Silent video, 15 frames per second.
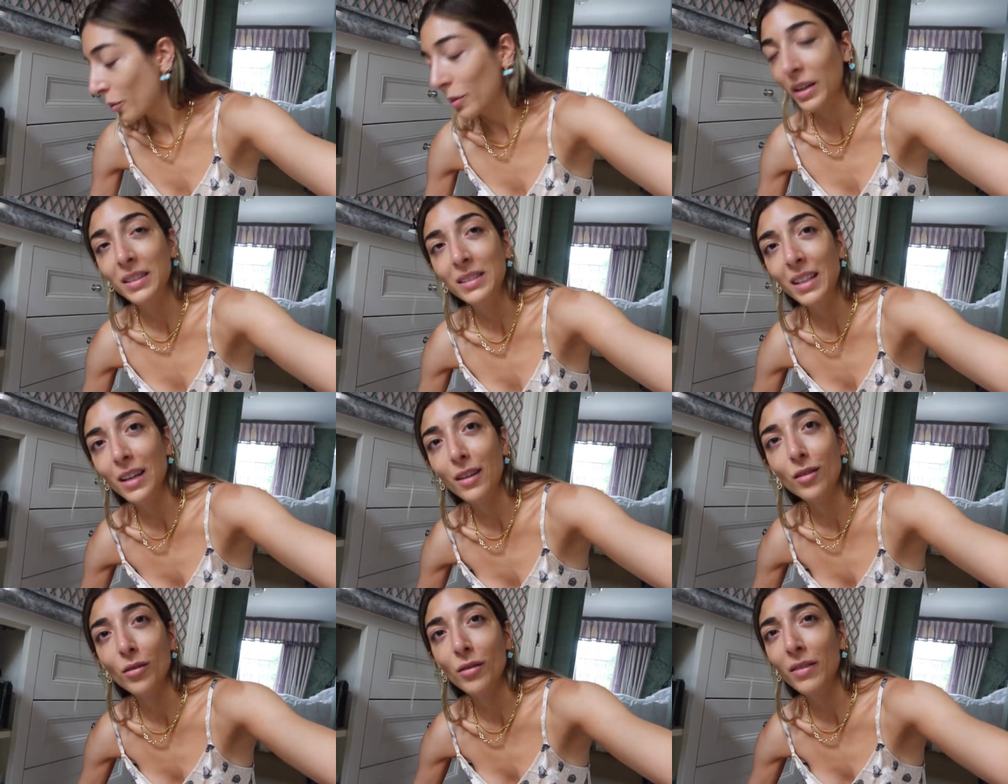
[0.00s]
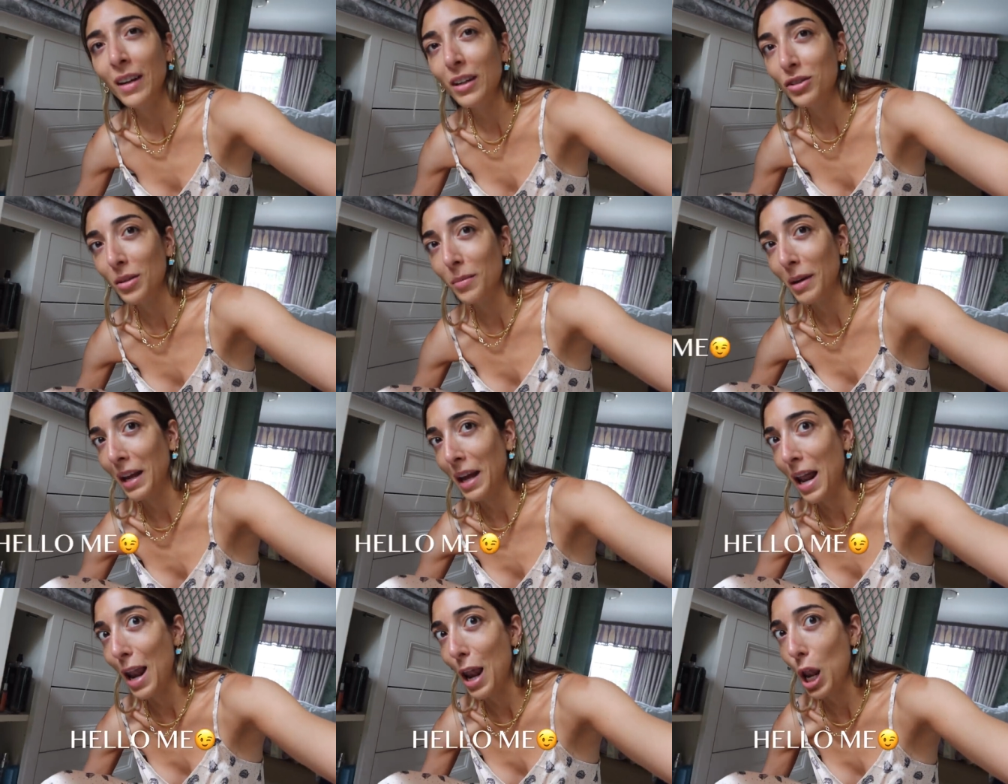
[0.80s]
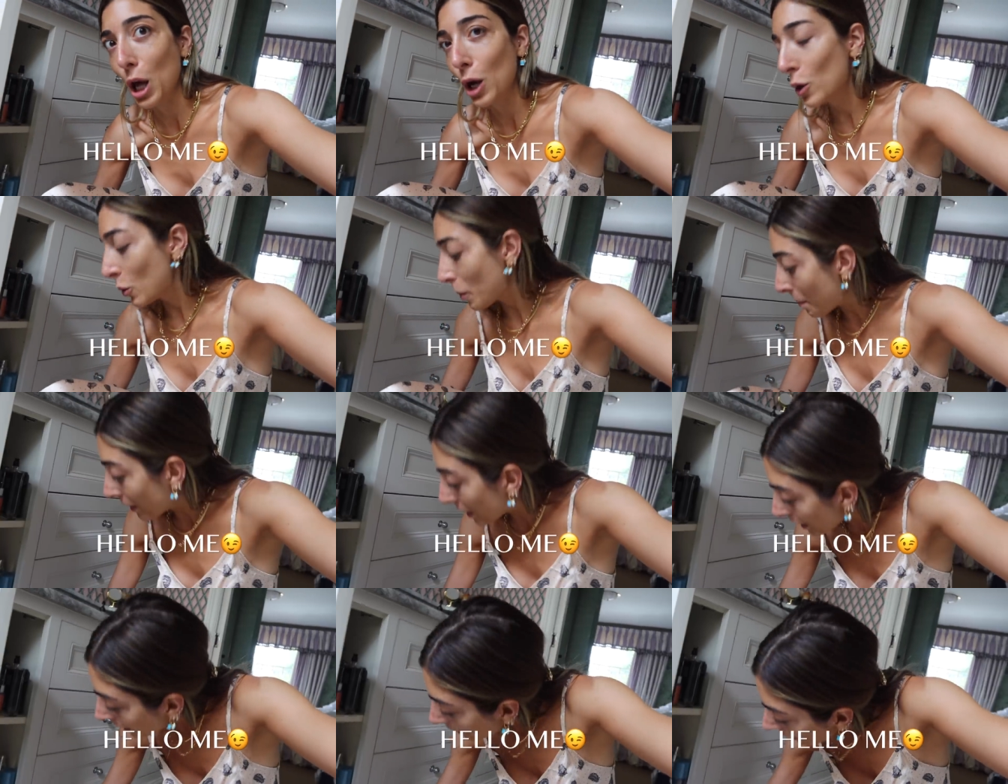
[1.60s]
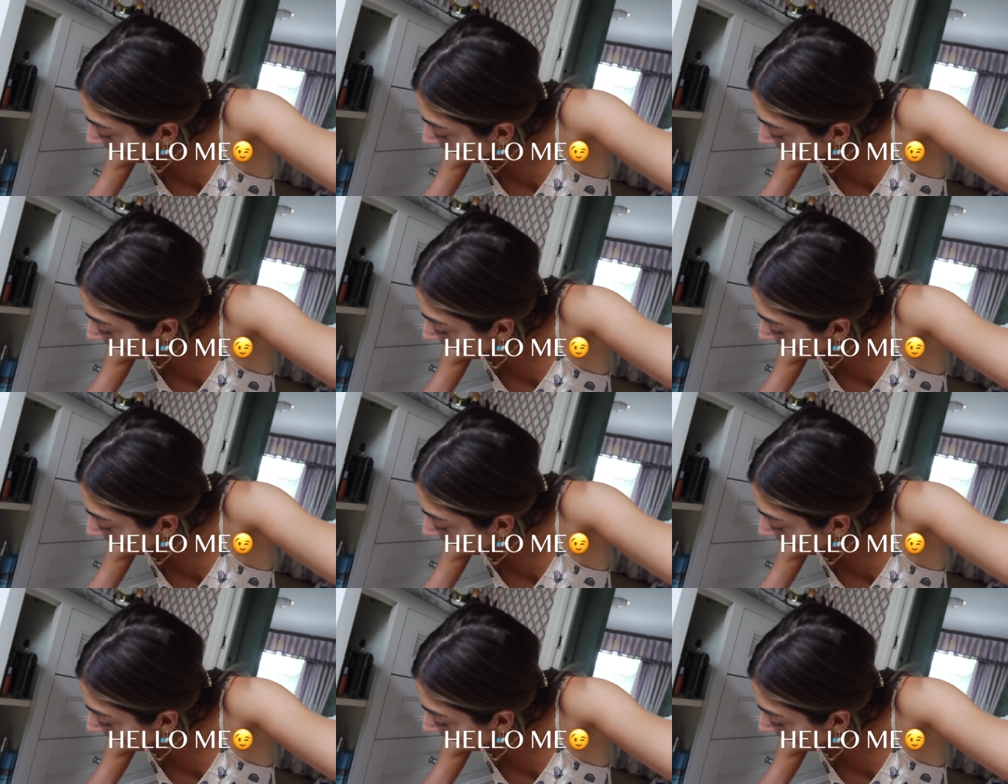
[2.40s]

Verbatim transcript: When I see it in the reflection, I'm like, hello me,